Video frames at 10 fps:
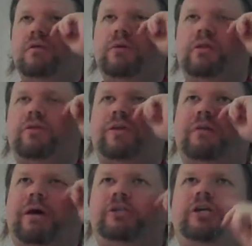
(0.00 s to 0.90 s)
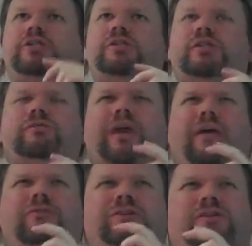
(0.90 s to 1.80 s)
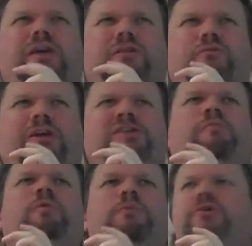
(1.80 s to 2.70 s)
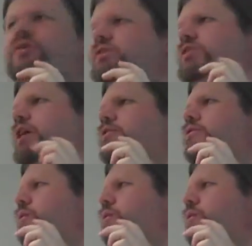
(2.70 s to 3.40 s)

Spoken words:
But the thing about judges is we have this thing, the reasonable person standard.